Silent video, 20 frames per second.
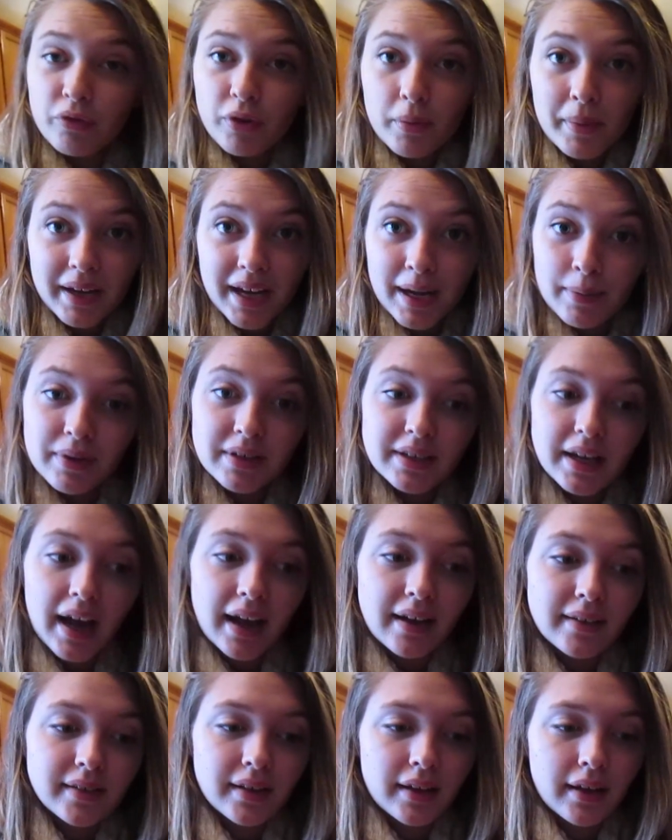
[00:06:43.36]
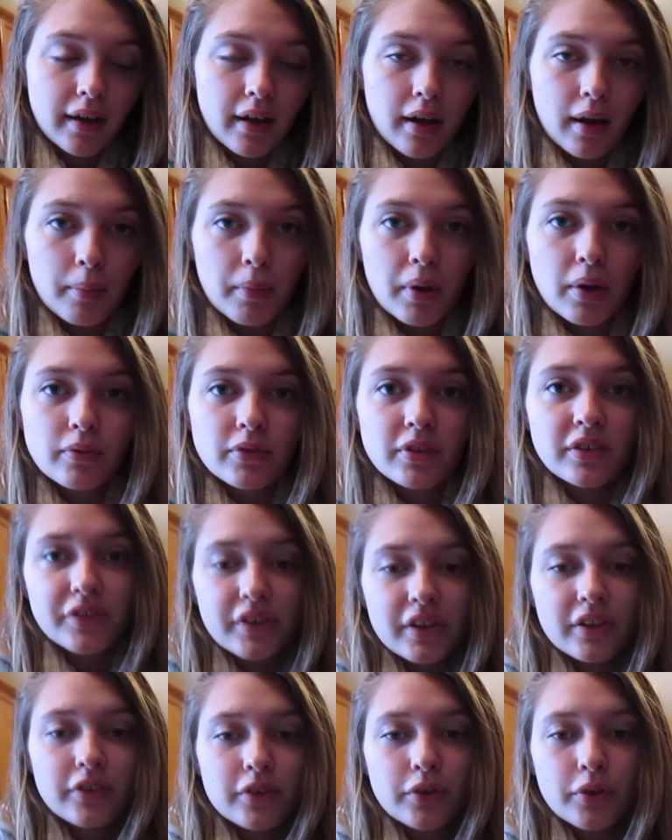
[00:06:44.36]
before my camera dies, um, since
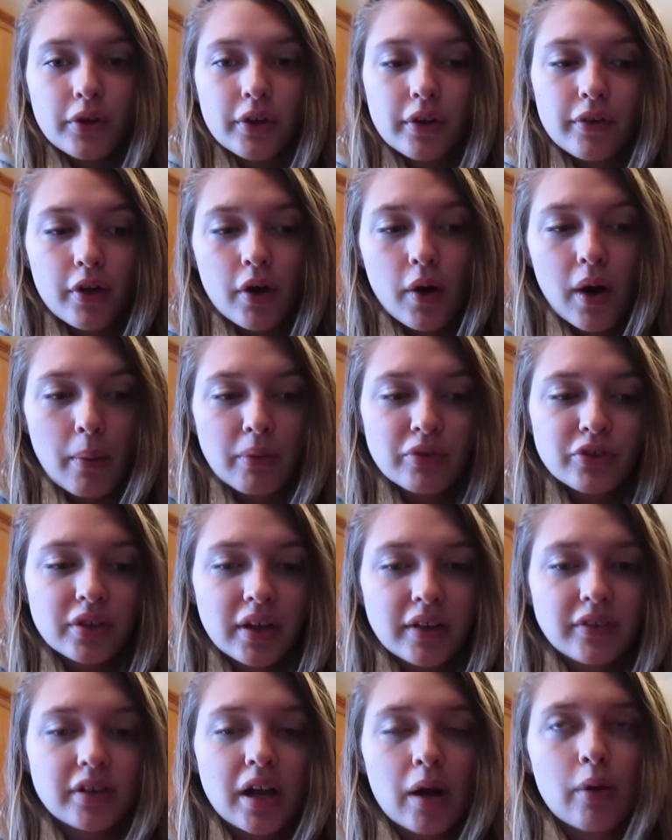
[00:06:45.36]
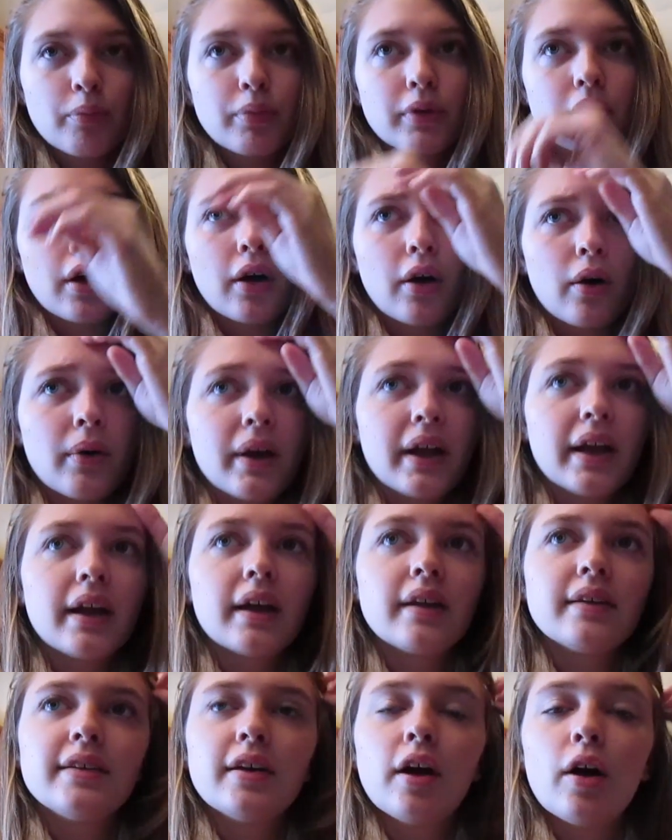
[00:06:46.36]
it is a new year though, I want you guys to comment below
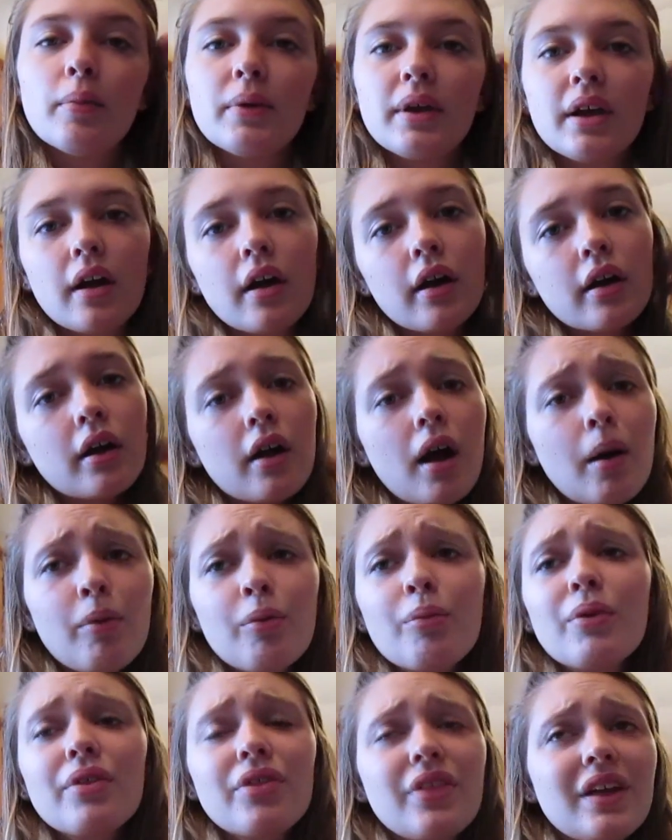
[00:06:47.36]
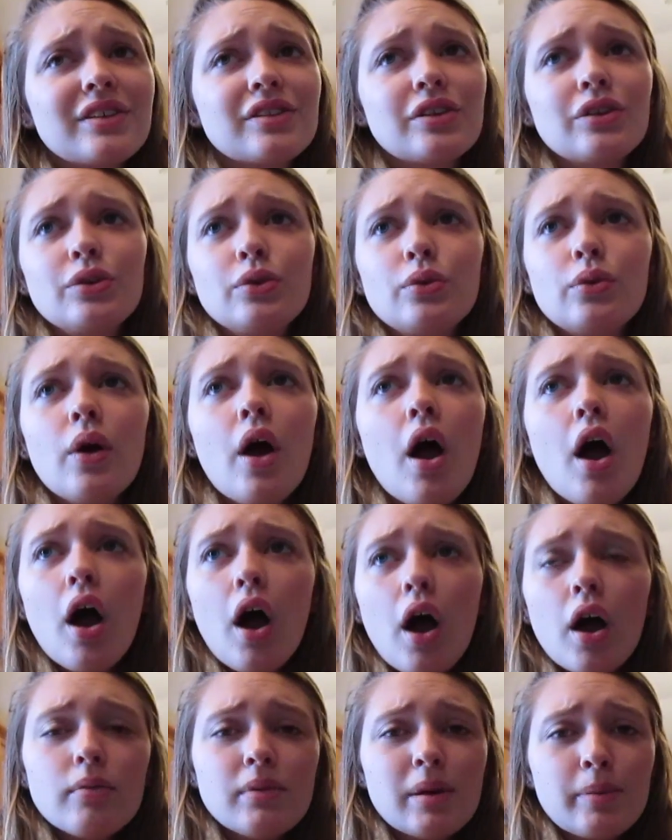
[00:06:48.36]
and tell me a couple more things that you
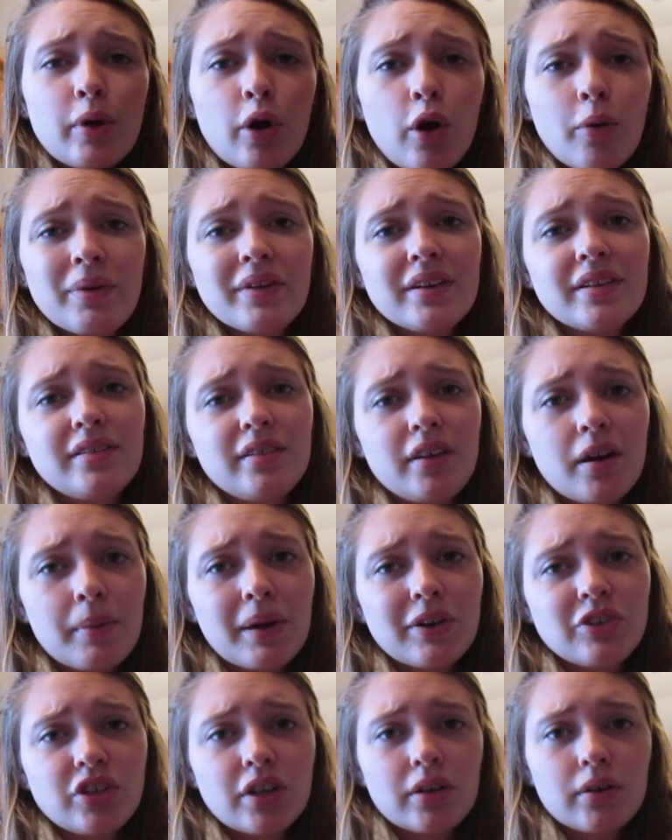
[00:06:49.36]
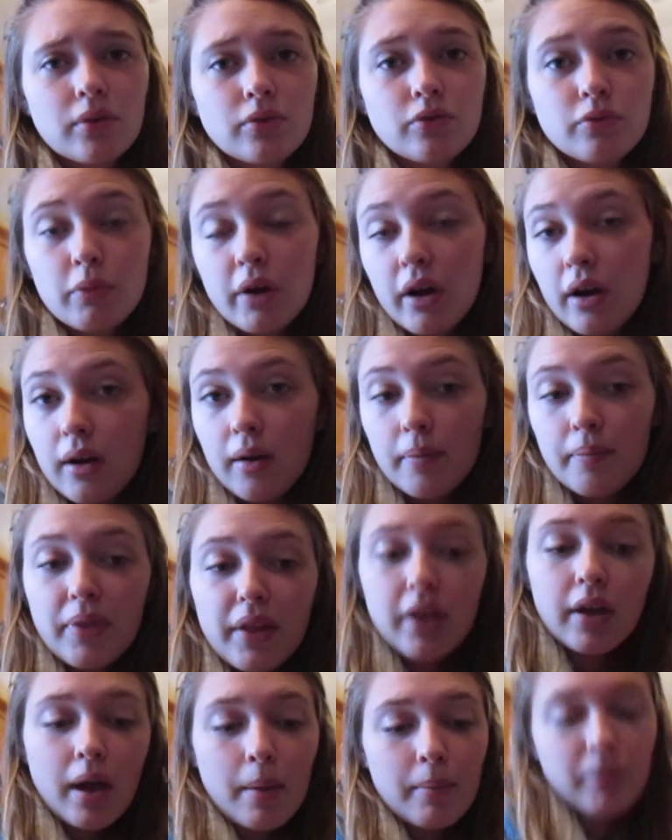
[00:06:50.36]
are maybe hoping to see on my channel um,
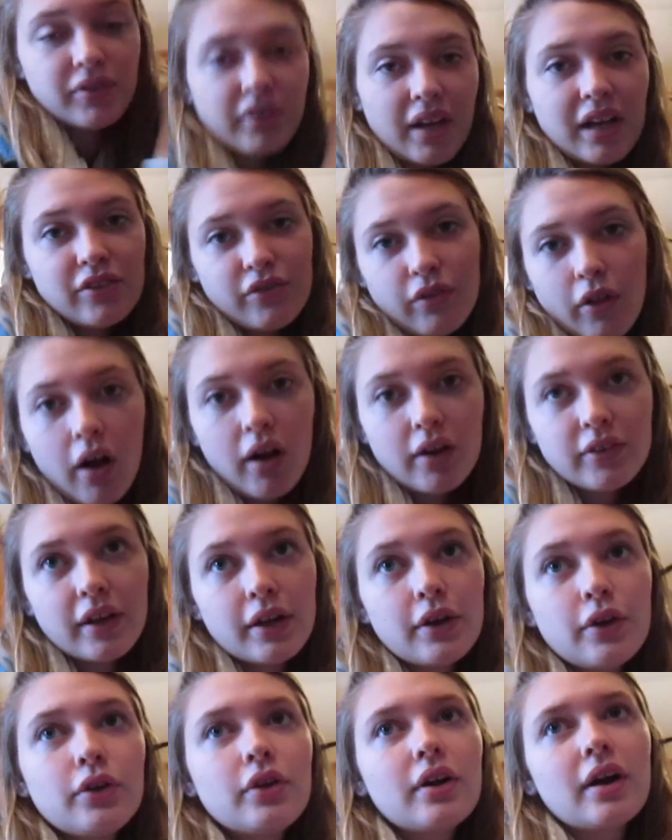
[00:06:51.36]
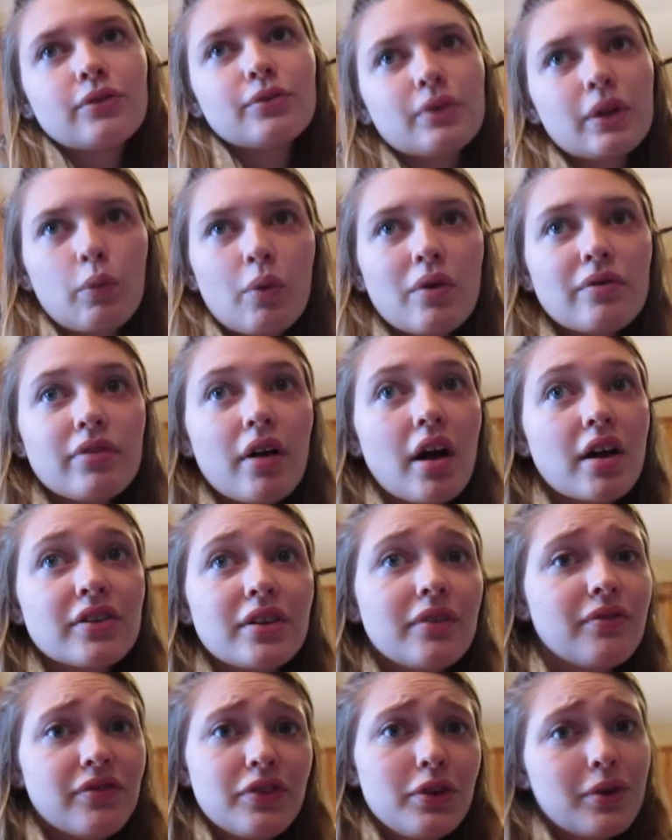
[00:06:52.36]
besides vlogs. I know you guys really want vlogs,
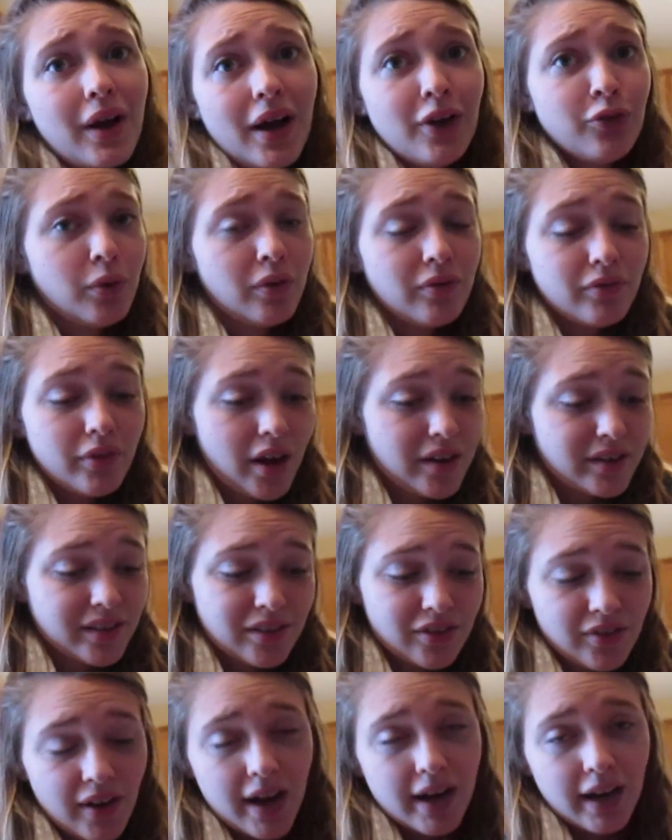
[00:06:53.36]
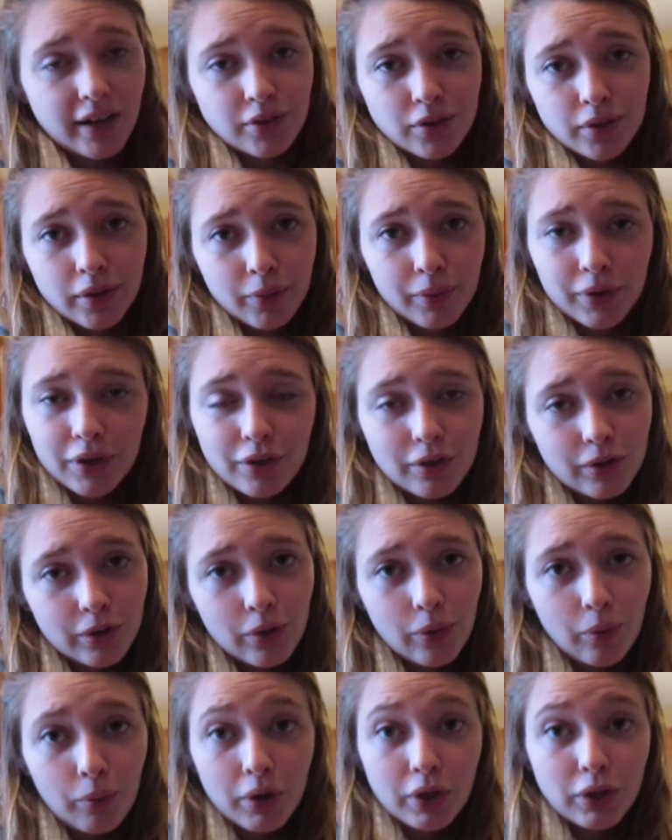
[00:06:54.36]
and if you guys want vlogs, that's fine. I totally want to
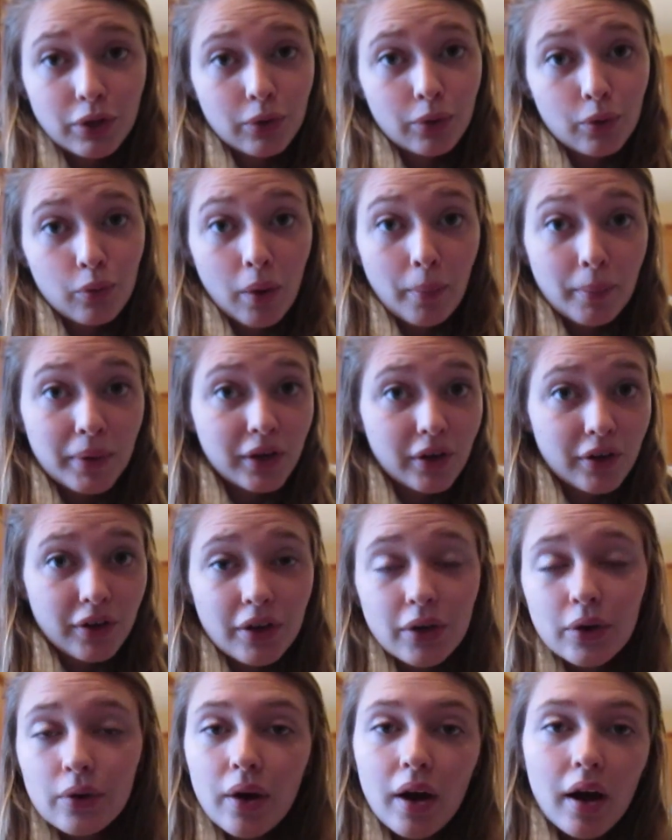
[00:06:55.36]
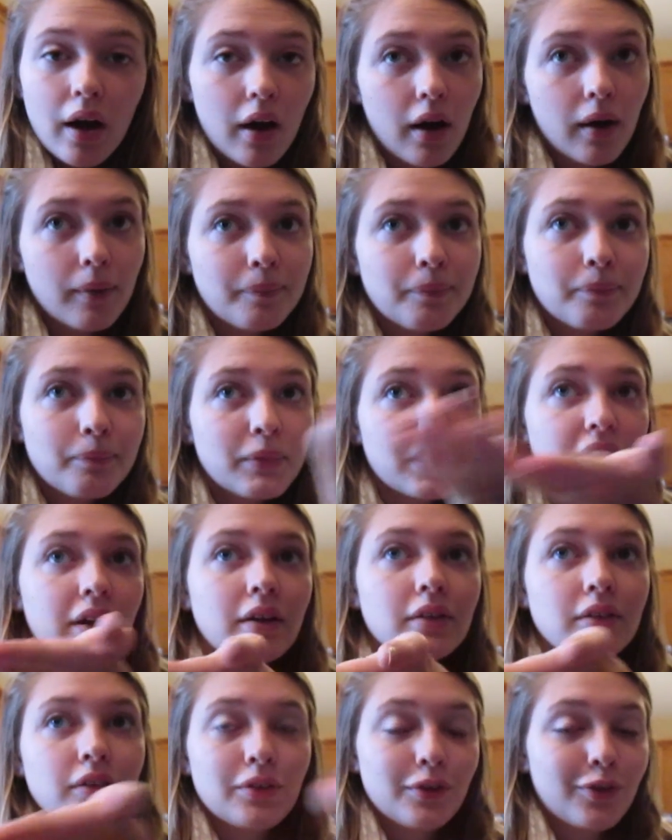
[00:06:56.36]
do what you want me to do um,
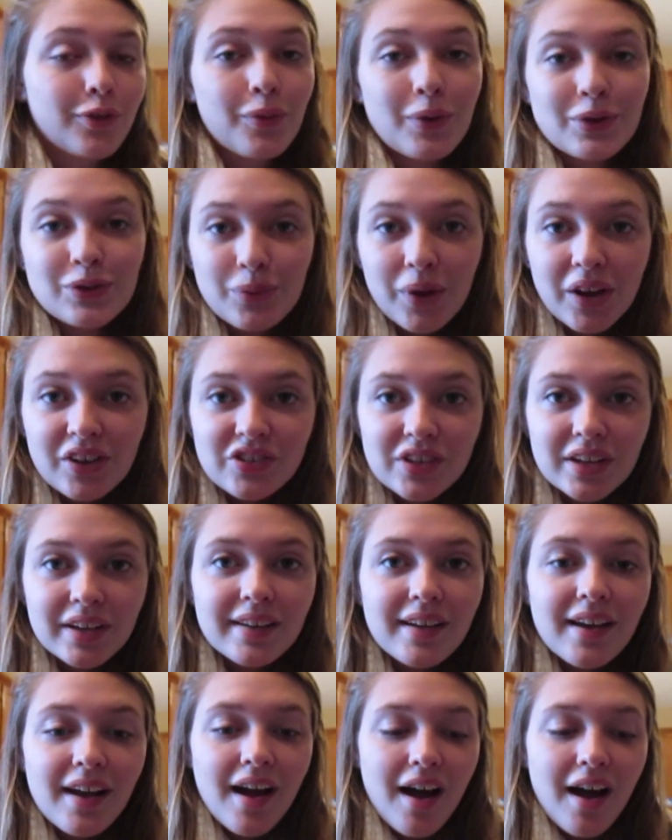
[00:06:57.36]
because you're the ones watching.